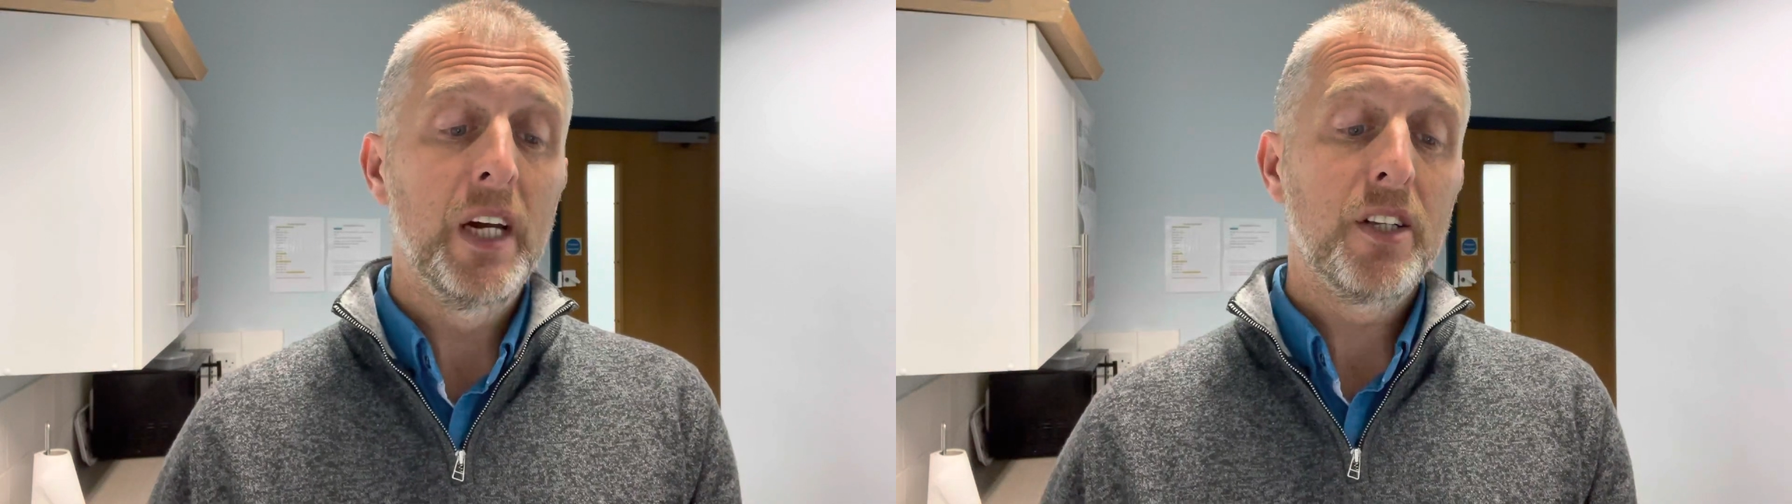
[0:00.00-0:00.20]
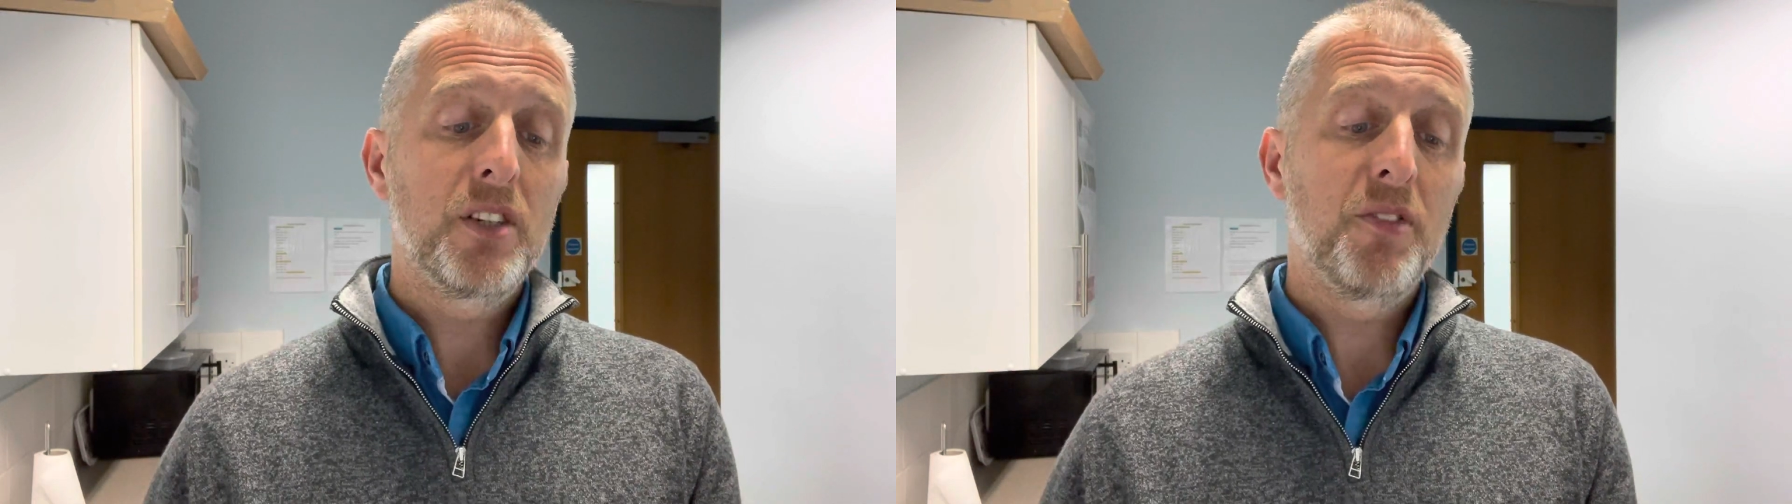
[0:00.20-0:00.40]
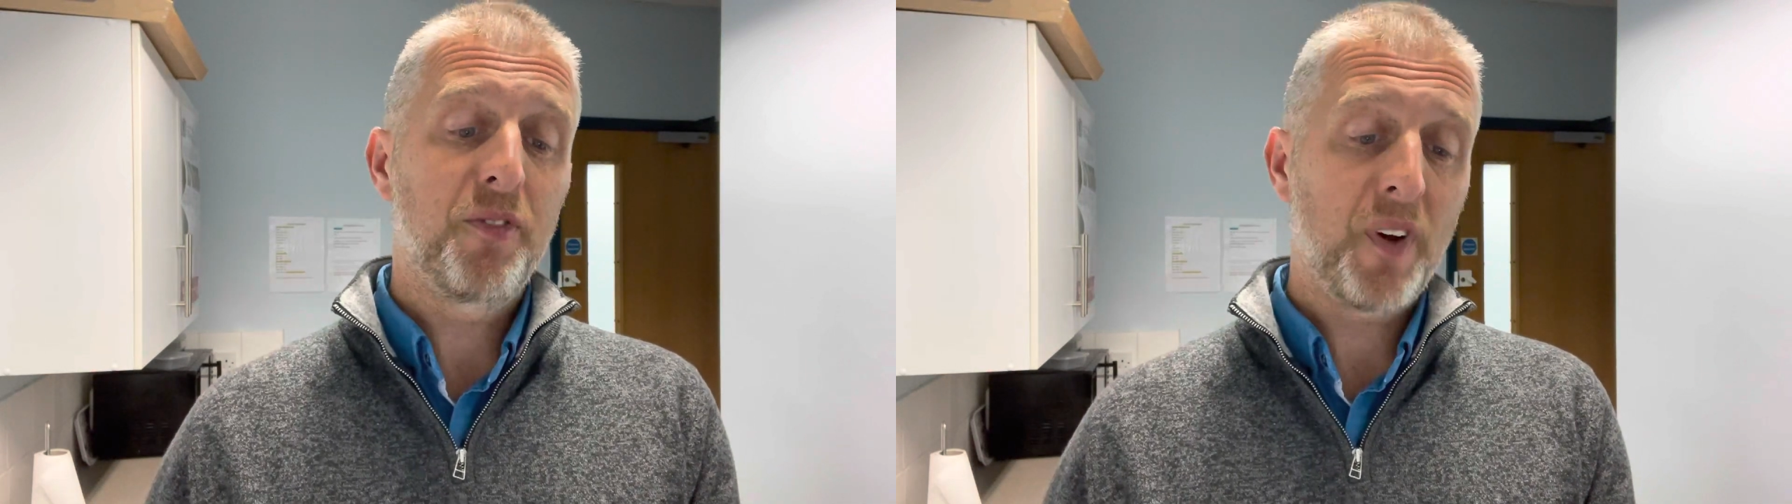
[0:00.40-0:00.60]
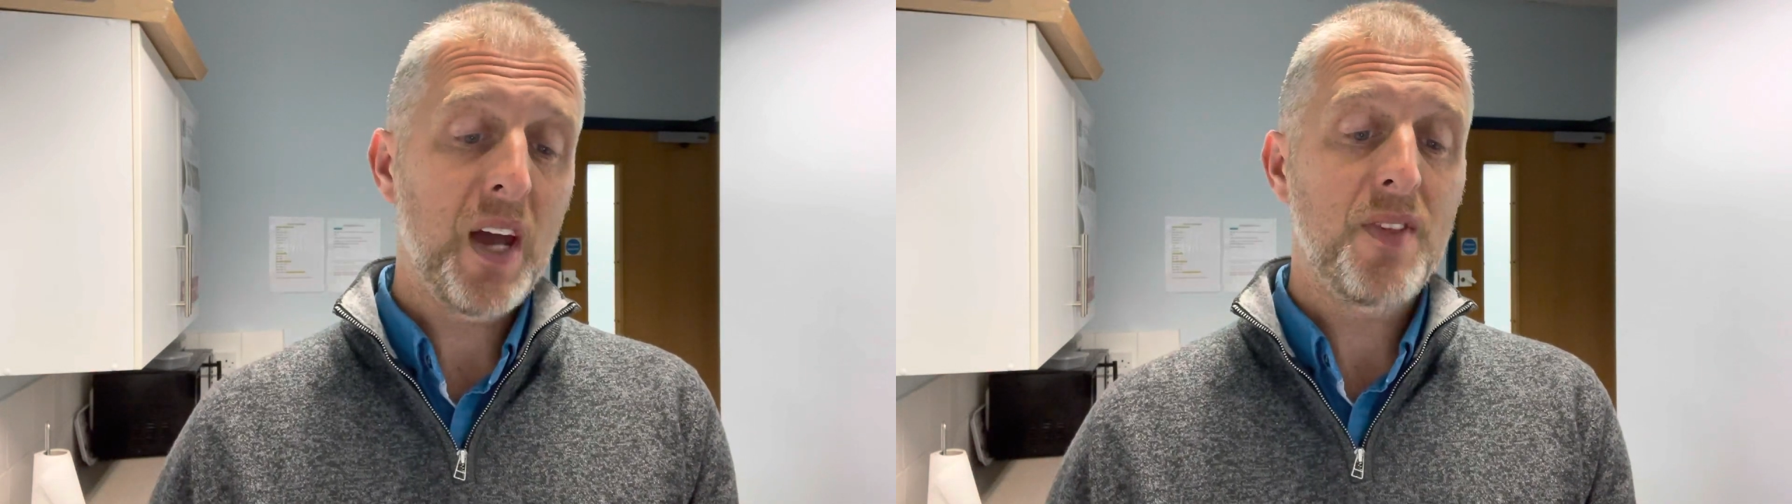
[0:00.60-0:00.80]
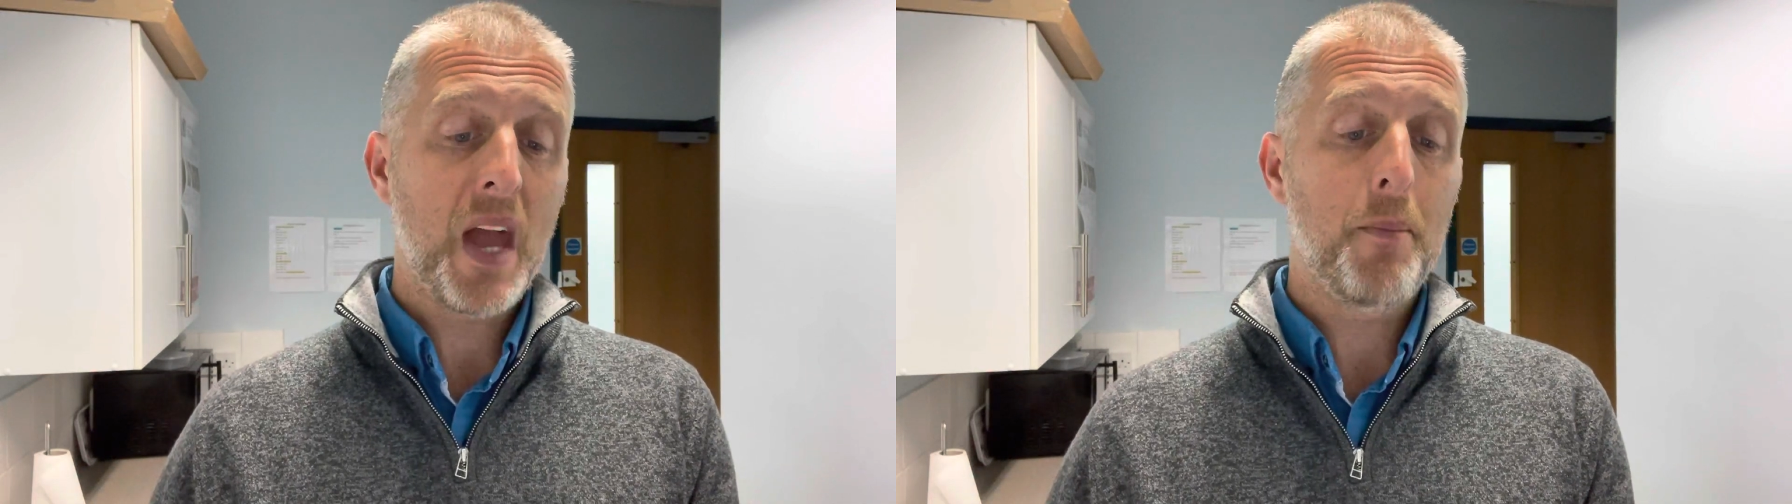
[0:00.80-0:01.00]
to
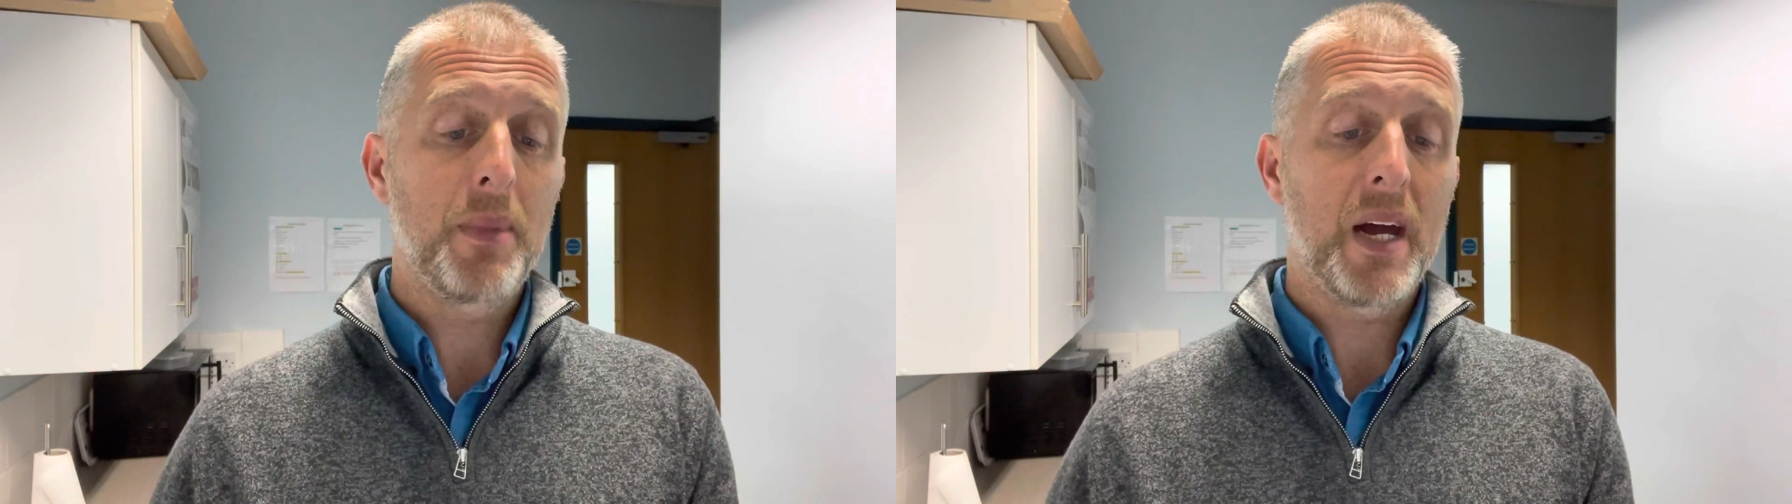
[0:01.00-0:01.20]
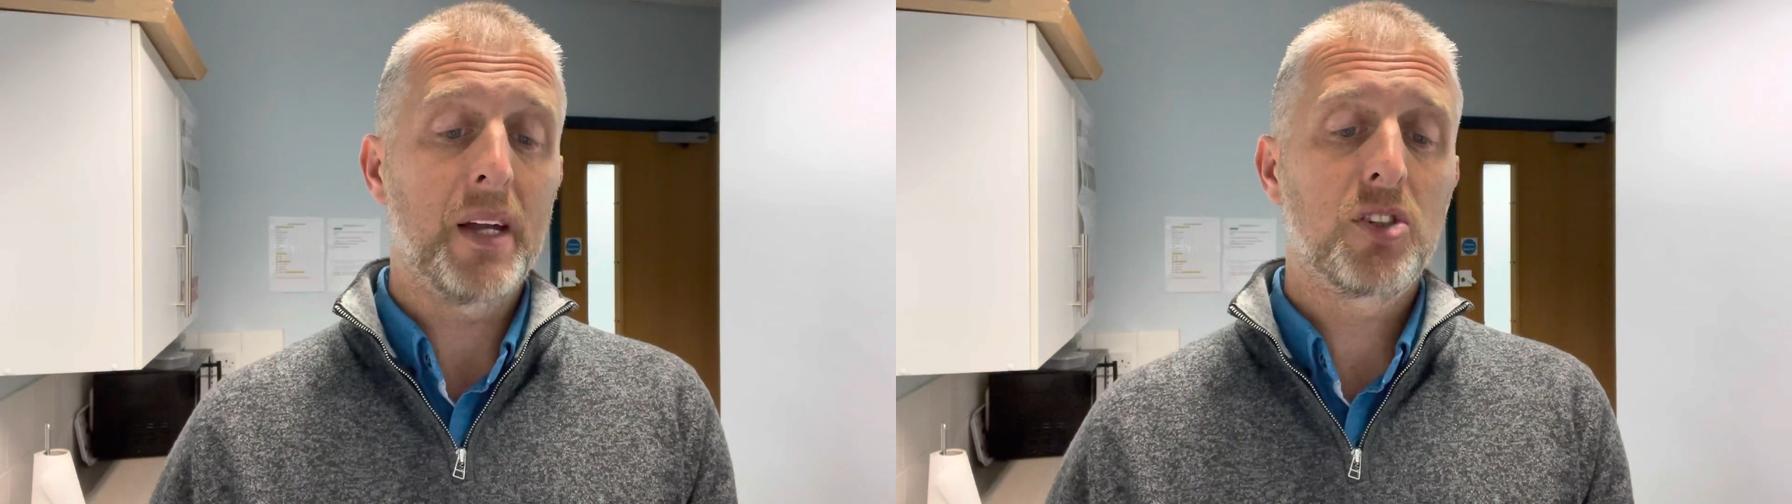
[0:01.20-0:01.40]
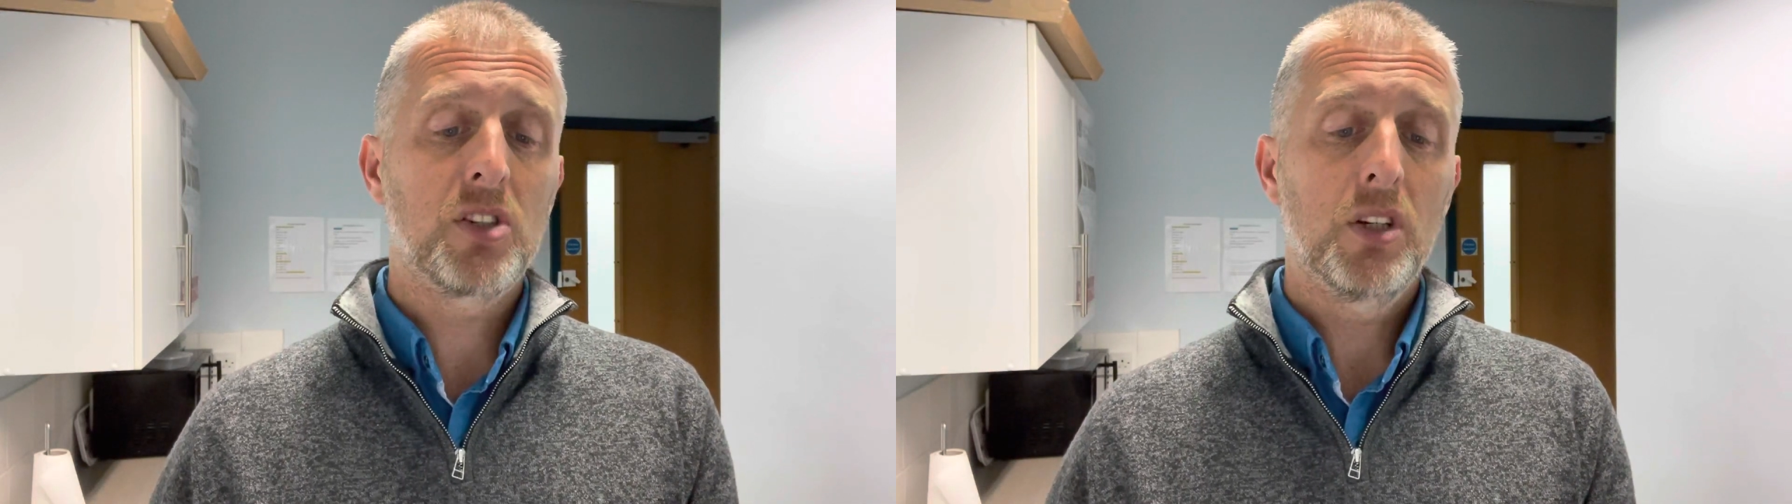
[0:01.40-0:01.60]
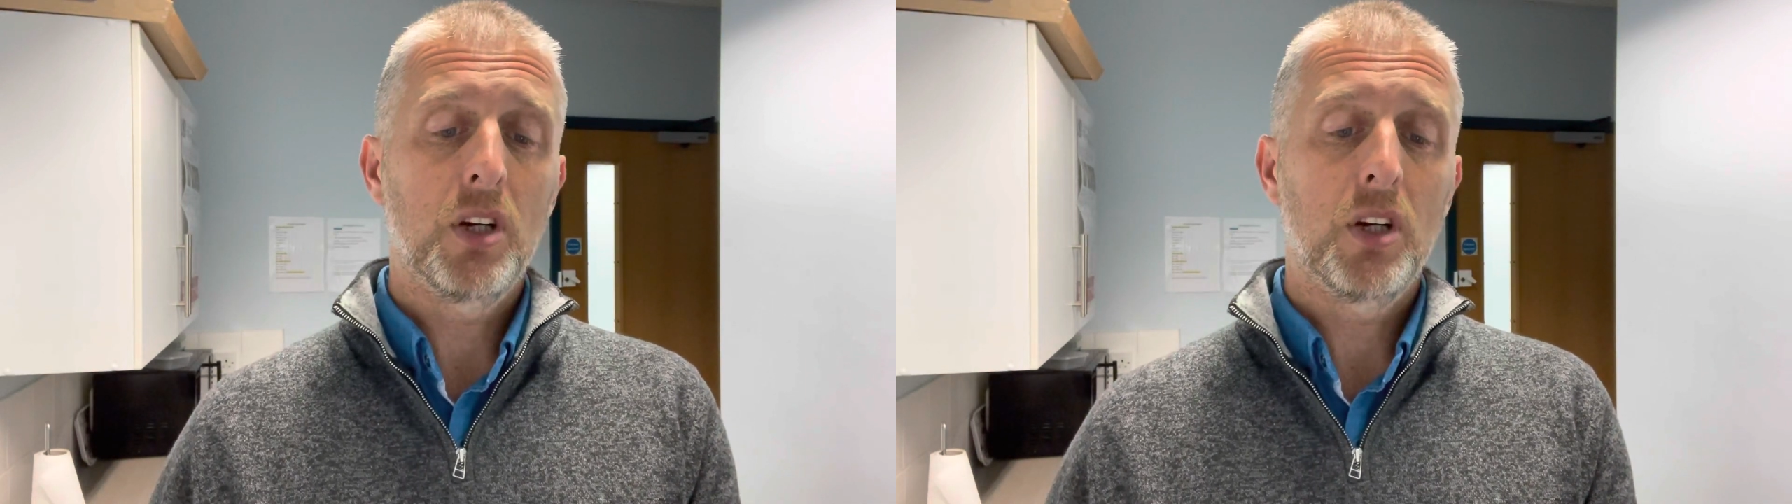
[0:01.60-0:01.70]
fight the Ammonites,